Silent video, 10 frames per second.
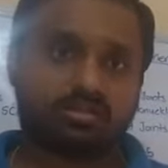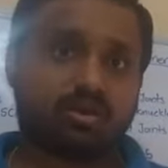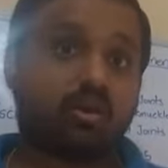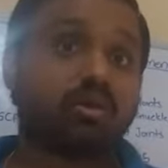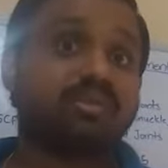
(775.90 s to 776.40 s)

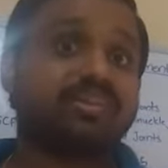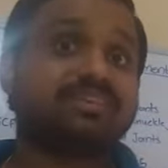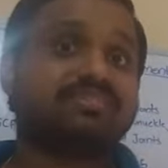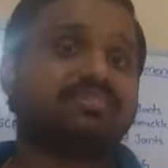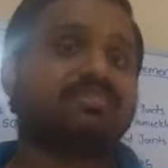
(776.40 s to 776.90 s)
all
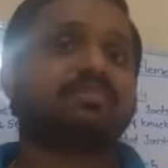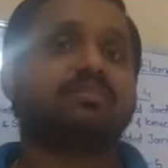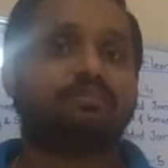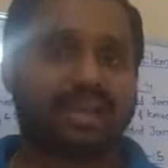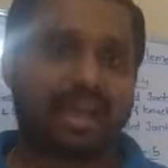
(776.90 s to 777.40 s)
these
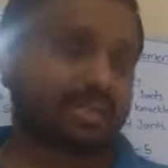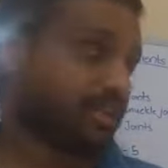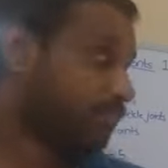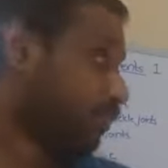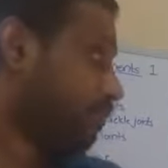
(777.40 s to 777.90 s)

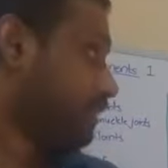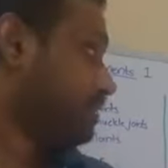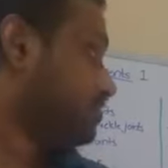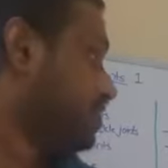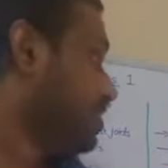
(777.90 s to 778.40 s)
mechanical
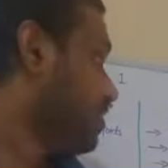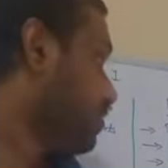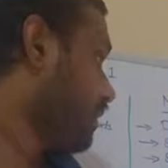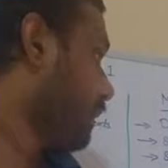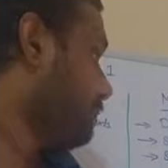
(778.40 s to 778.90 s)
properties.
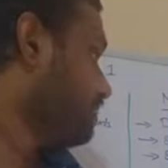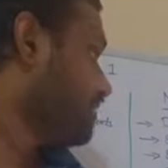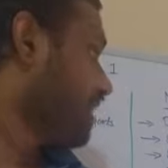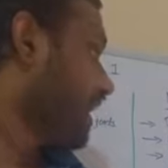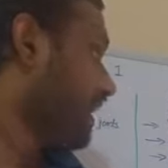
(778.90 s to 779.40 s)
Okay,
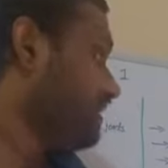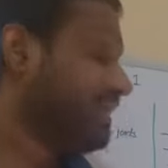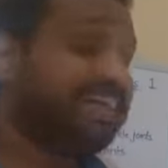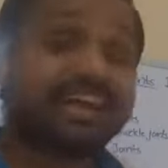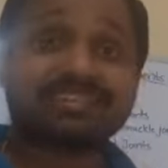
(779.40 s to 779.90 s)

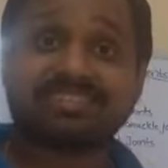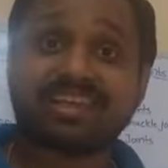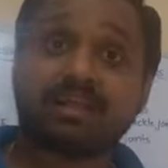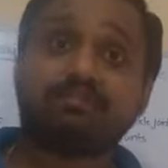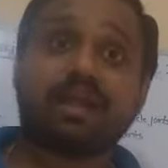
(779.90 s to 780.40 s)
and
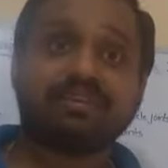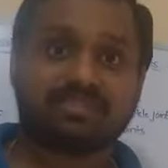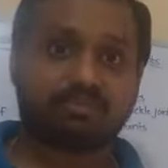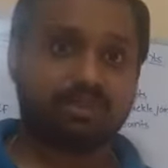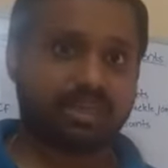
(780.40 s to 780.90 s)
elastic and
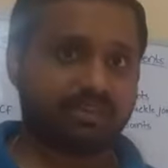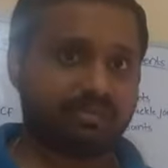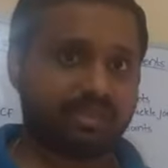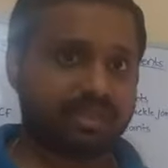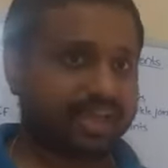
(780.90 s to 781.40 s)
plastic
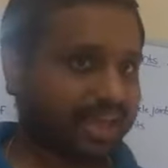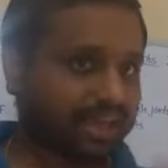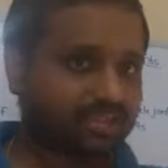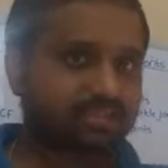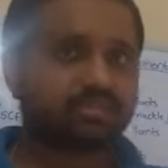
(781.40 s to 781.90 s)
behavior.
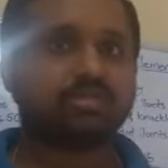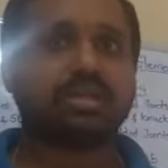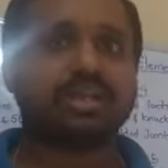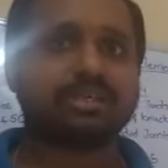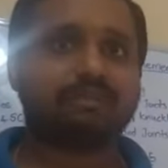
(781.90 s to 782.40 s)
Again, you're
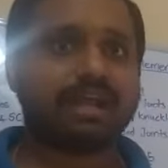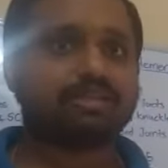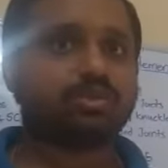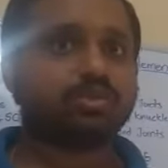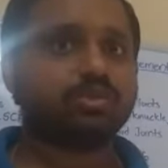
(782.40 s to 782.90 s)
getting
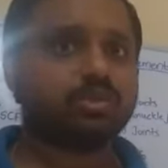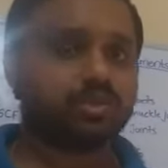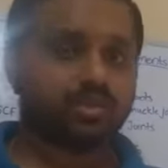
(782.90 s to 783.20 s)
back to